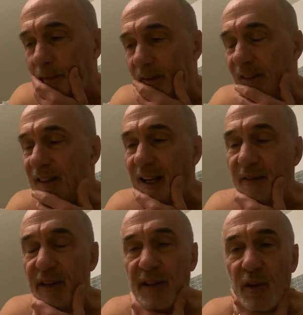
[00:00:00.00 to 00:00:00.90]
I just have
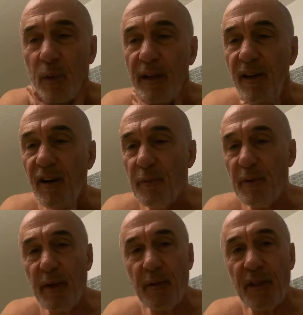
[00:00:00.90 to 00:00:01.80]
taken a week off
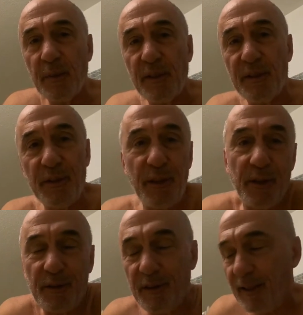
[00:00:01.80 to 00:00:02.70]
between Christmas and New
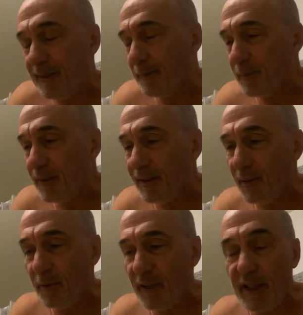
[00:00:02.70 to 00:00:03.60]
Year's. I just
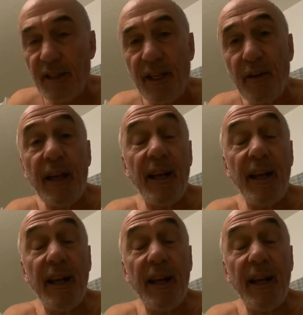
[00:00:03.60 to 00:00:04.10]
don't feel like shaving.